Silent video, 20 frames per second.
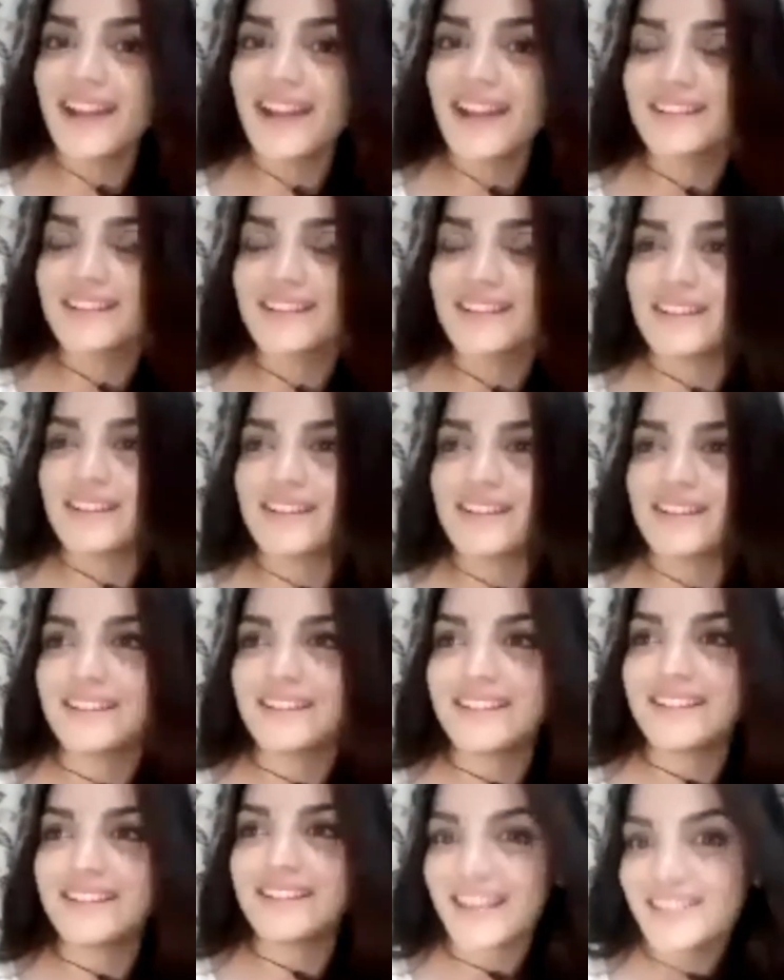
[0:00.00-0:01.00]
I was
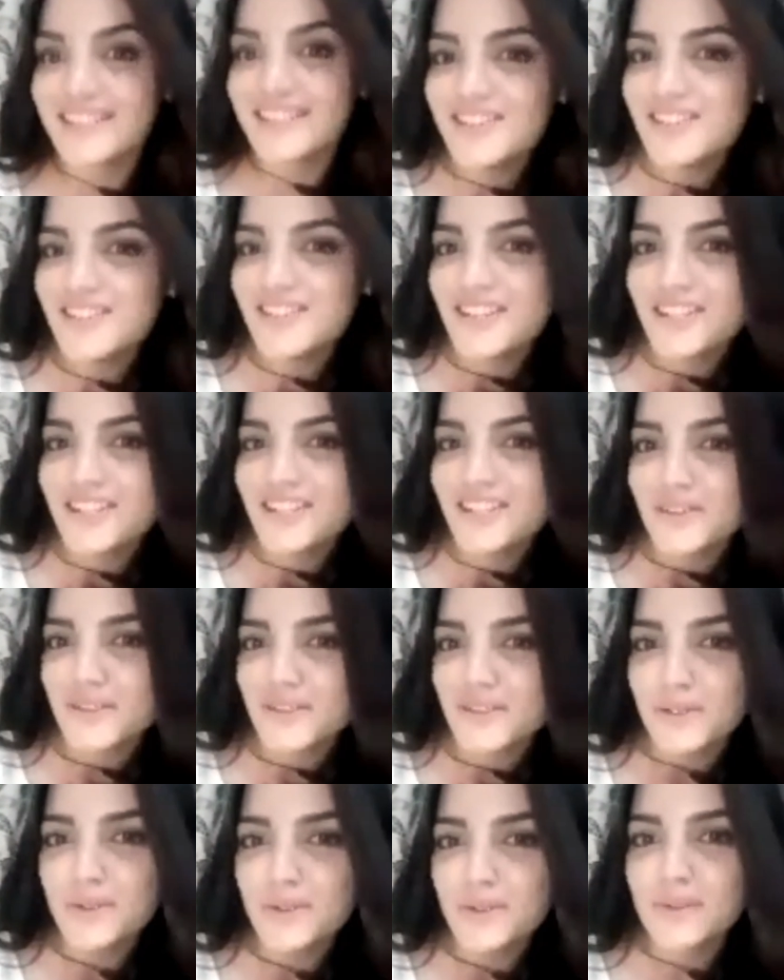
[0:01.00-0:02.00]
getting that
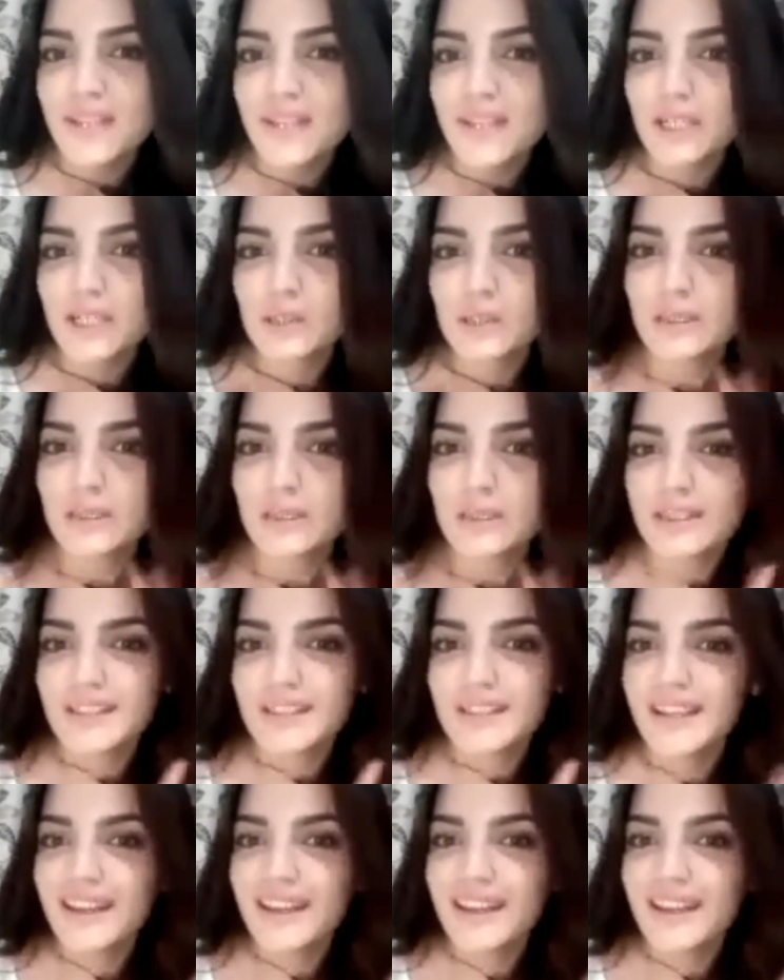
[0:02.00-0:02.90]
attention, that